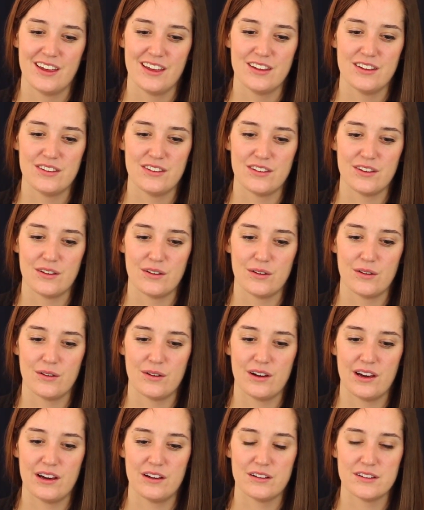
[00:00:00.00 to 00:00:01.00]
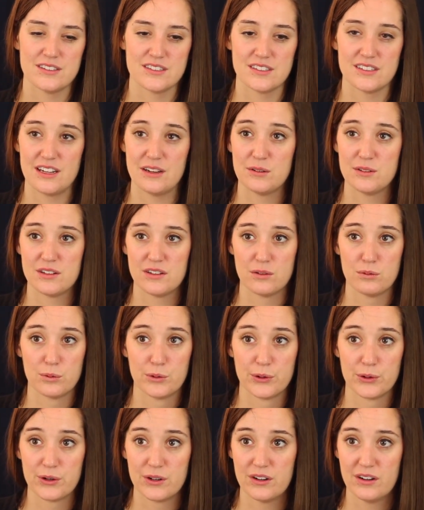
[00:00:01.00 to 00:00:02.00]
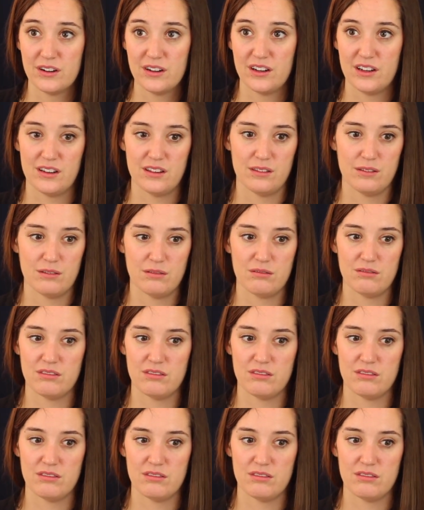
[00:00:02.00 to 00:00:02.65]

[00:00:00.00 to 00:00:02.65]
And so all of a sudden I was in a ward, and